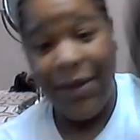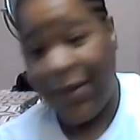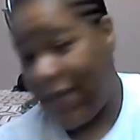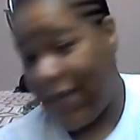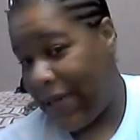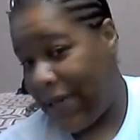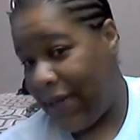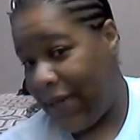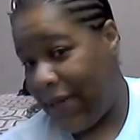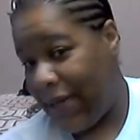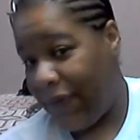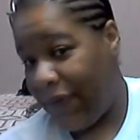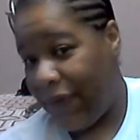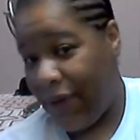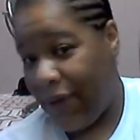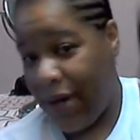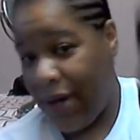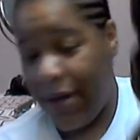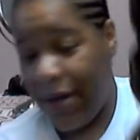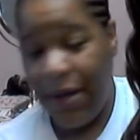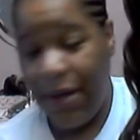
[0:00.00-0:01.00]
I need to
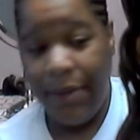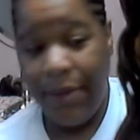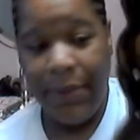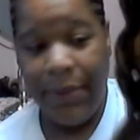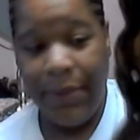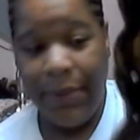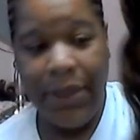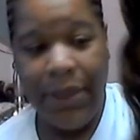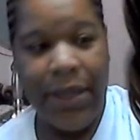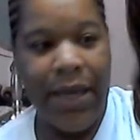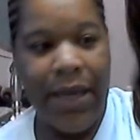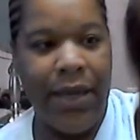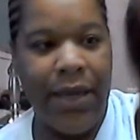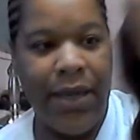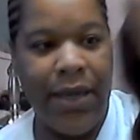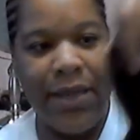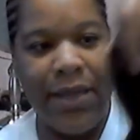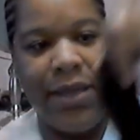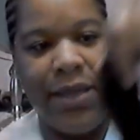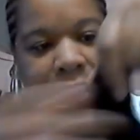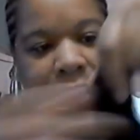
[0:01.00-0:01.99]
figure out how I'm going to knot it.
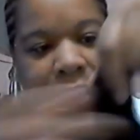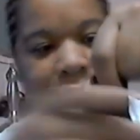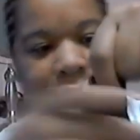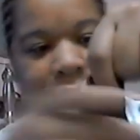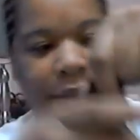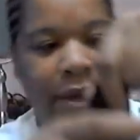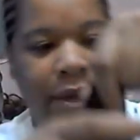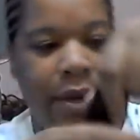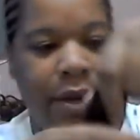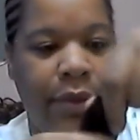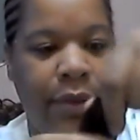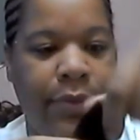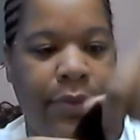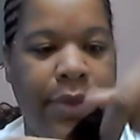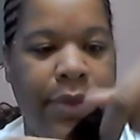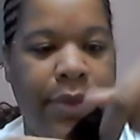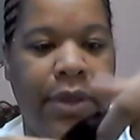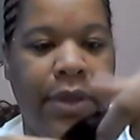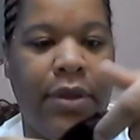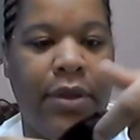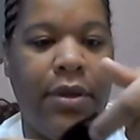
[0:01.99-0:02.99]
I think I already know,
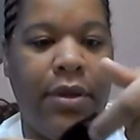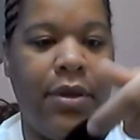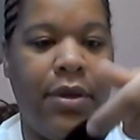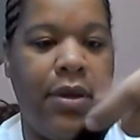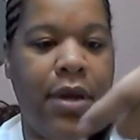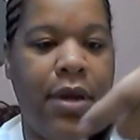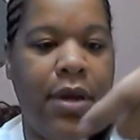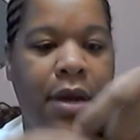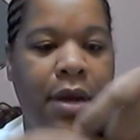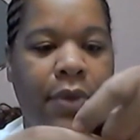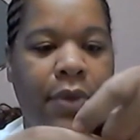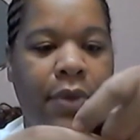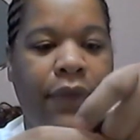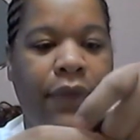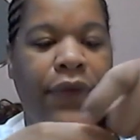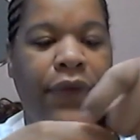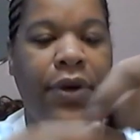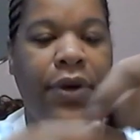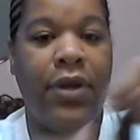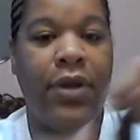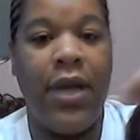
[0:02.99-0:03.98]
but I will
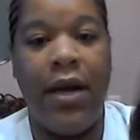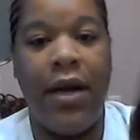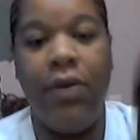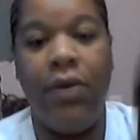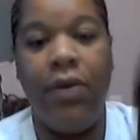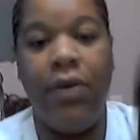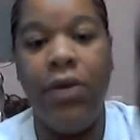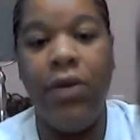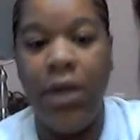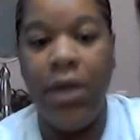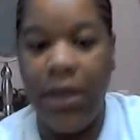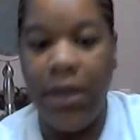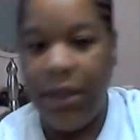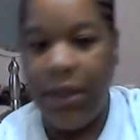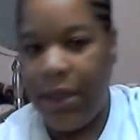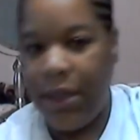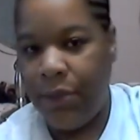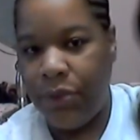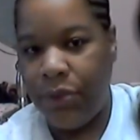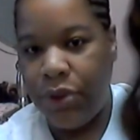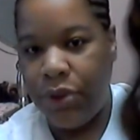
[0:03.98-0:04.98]
figure that out, and
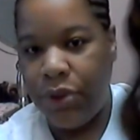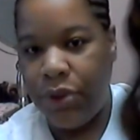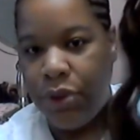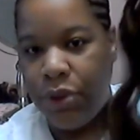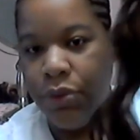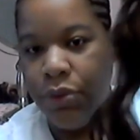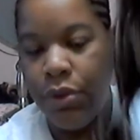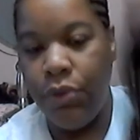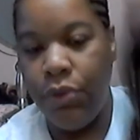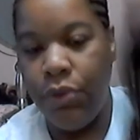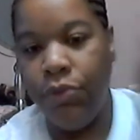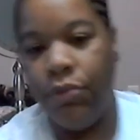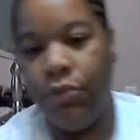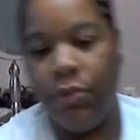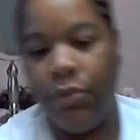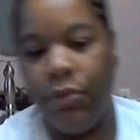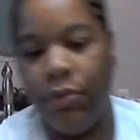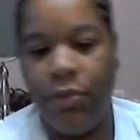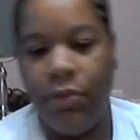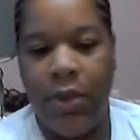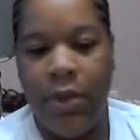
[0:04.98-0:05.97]
I will show you,
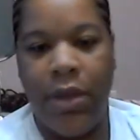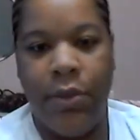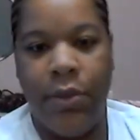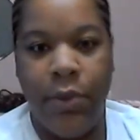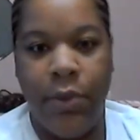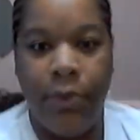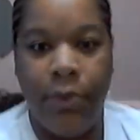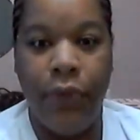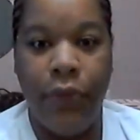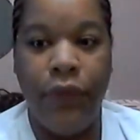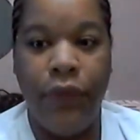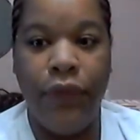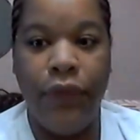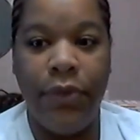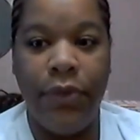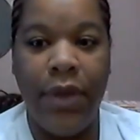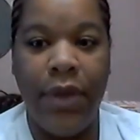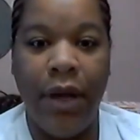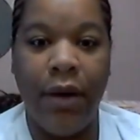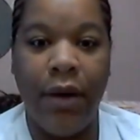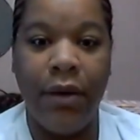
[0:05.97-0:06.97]
and we'll move
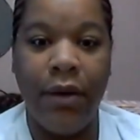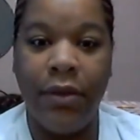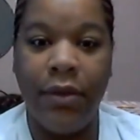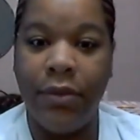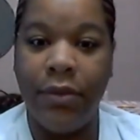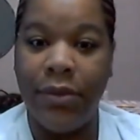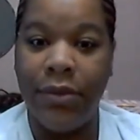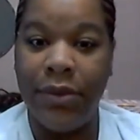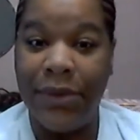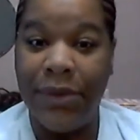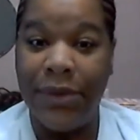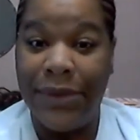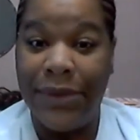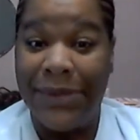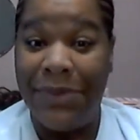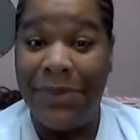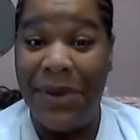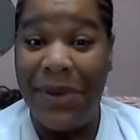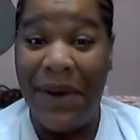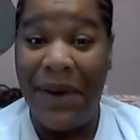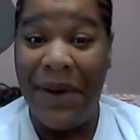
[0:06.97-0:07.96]
from there.
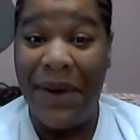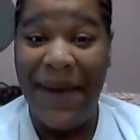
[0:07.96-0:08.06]
Be right